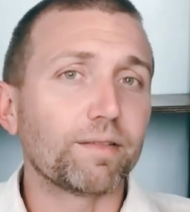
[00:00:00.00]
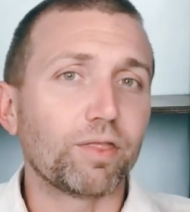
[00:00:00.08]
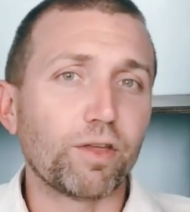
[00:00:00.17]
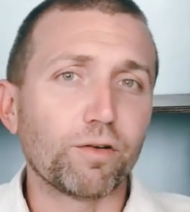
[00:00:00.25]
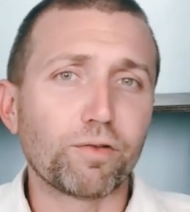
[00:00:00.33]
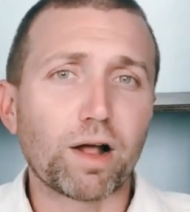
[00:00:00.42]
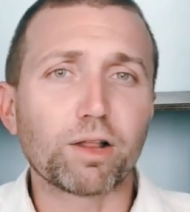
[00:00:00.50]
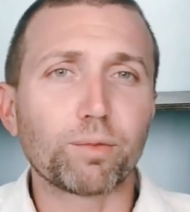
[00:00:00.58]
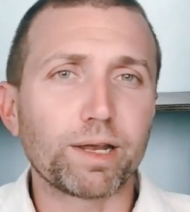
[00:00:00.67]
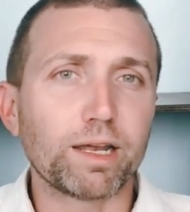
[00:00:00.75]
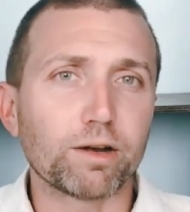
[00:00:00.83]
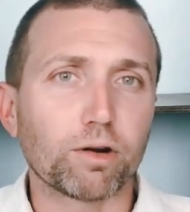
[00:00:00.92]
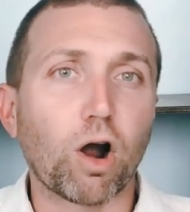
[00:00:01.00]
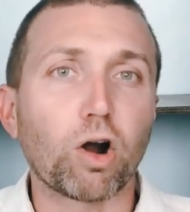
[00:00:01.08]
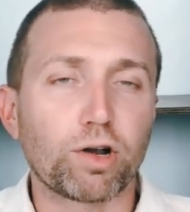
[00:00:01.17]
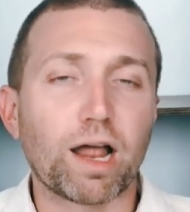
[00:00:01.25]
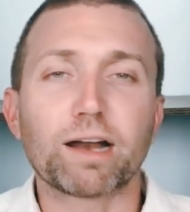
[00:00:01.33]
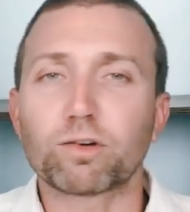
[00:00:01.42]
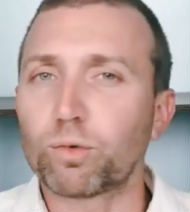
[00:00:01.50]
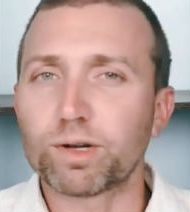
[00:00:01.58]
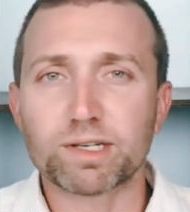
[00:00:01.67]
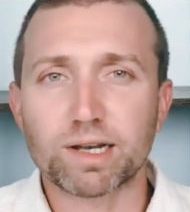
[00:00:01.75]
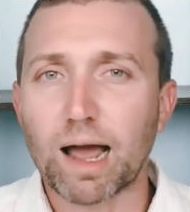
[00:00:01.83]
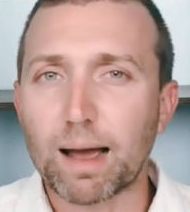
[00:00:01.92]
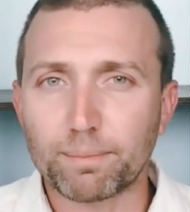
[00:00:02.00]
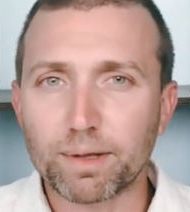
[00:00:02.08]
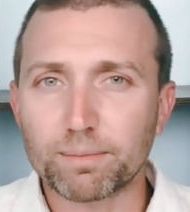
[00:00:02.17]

the following year, are not going to copy